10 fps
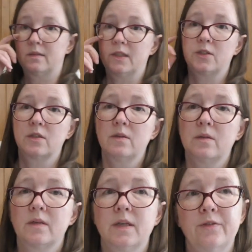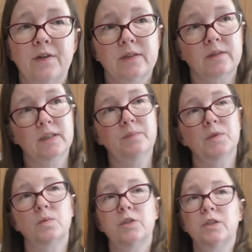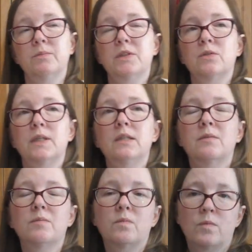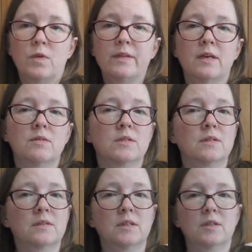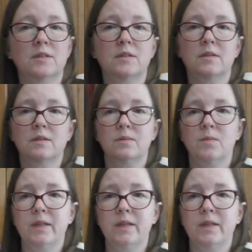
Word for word: they should, if I keep switching between them, 1,000 stitches,